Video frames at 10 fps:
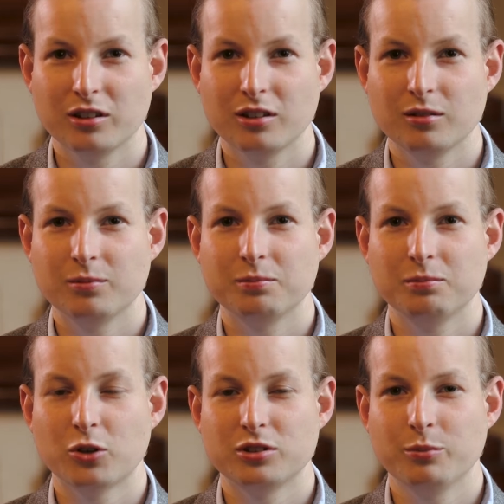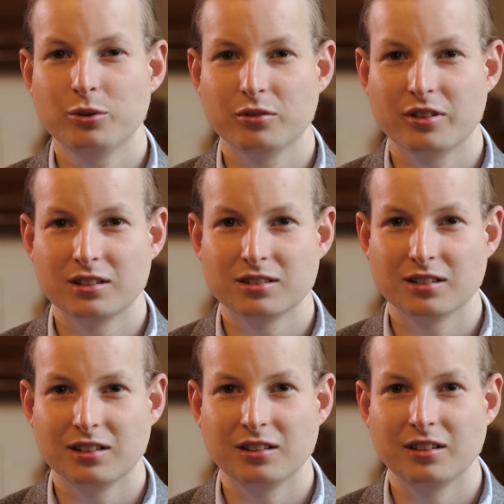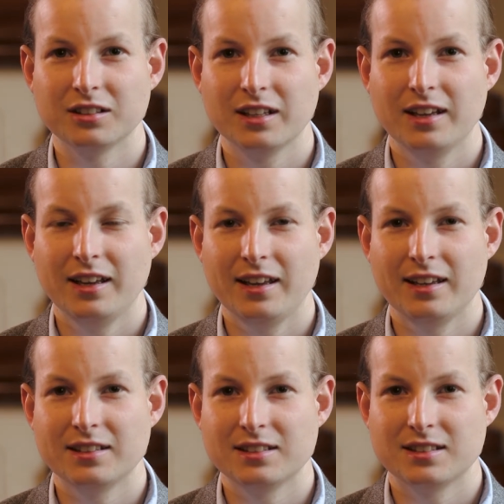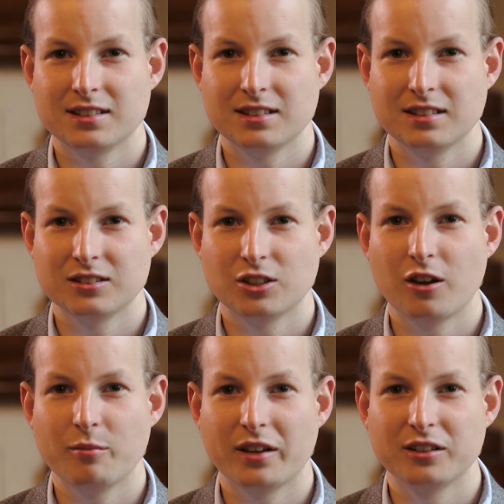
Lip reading: One of the most important things that I learned is time